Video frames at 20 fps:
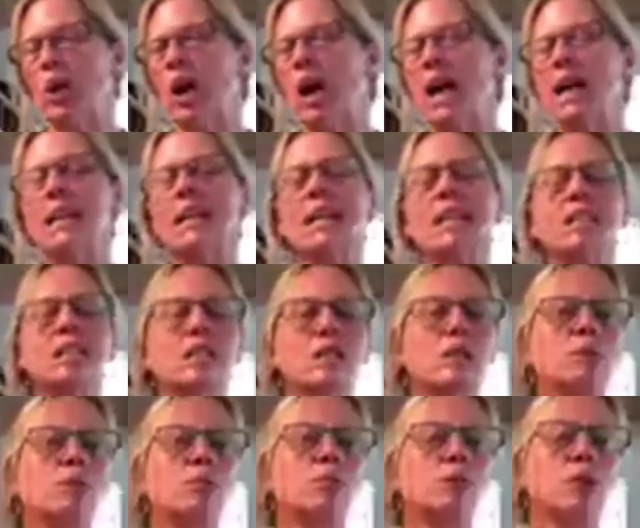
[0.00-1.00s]
where I need to
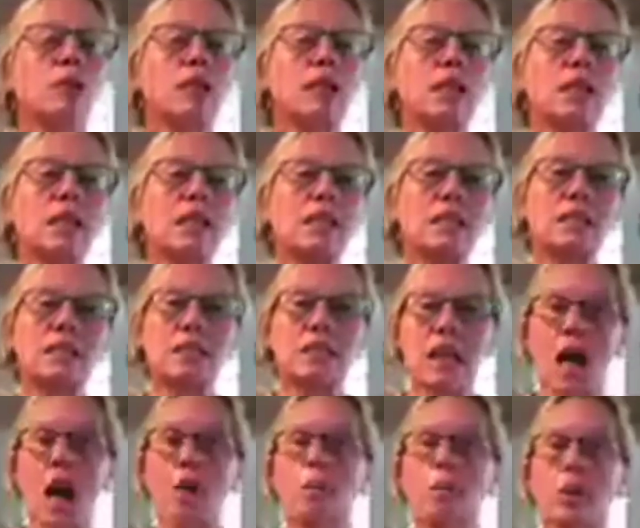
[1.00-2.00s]
completely
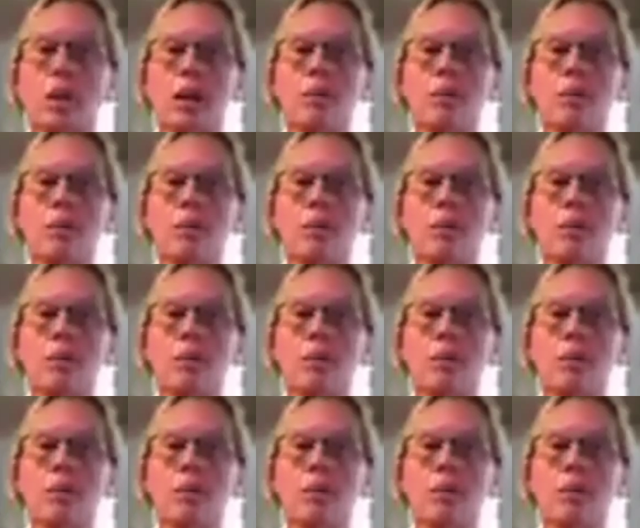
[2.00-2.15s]
stop